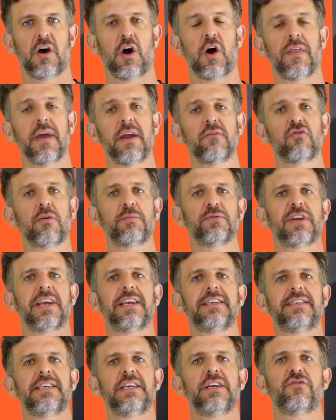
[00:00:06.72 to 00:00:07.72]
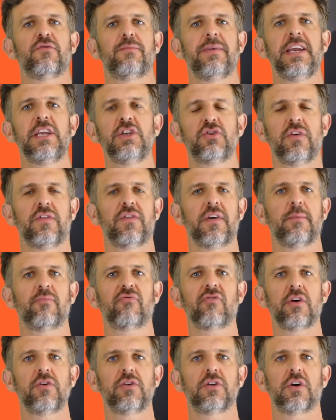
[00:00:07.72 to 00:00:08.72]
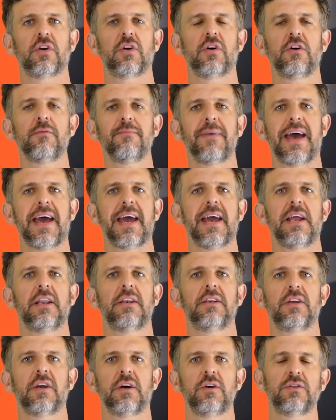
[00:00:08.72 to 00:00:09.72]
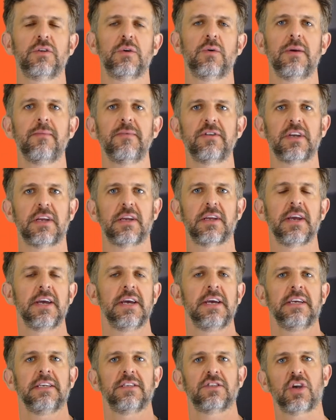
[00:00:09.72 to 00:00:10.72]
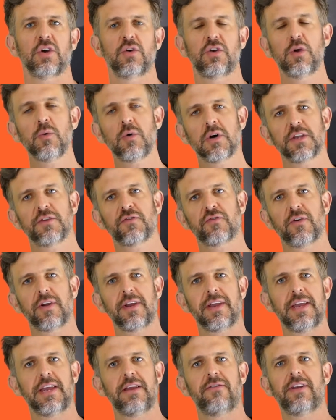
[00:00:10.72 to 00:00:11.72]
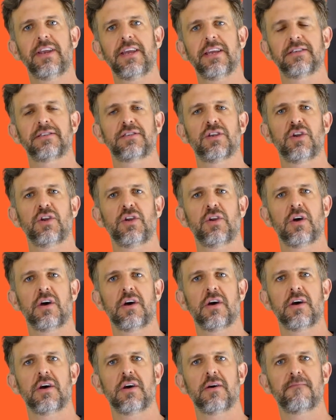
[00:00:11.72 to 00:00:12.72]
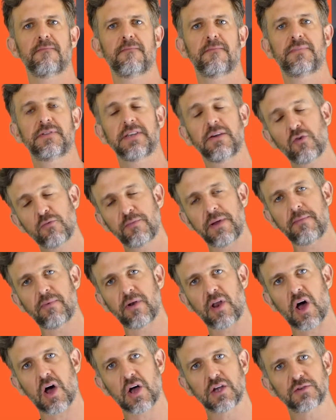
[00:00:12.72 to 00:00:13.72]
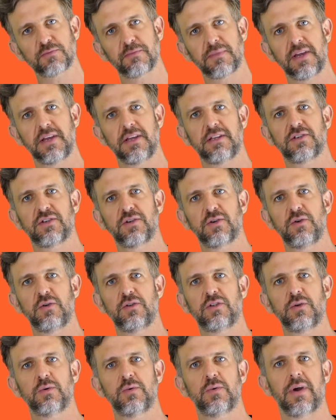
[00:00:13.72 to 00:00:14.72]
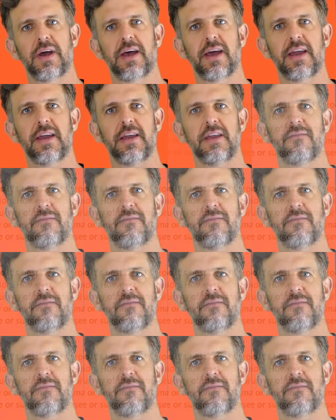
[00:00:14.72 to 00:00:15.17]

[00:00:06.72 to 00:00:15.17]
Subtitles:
Hi there, Rob Shanks here from injuryfitpro.com, and go to imaging. So you asked for it, here it is. Several people asked me to do a